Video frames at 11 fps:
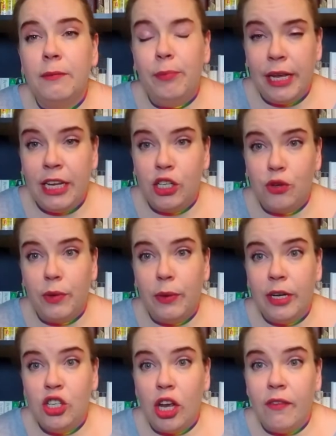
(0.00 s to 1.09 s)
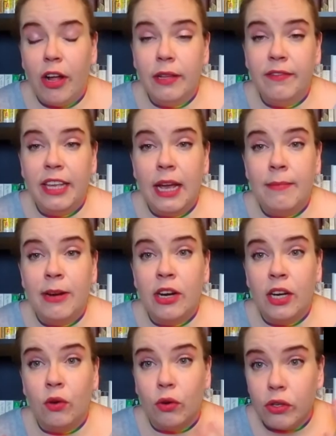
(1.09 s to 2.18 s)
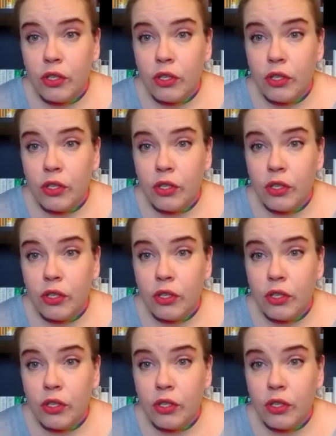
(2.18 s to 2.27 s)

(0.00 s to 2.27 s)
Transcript: binge rewatch of all of the American Horror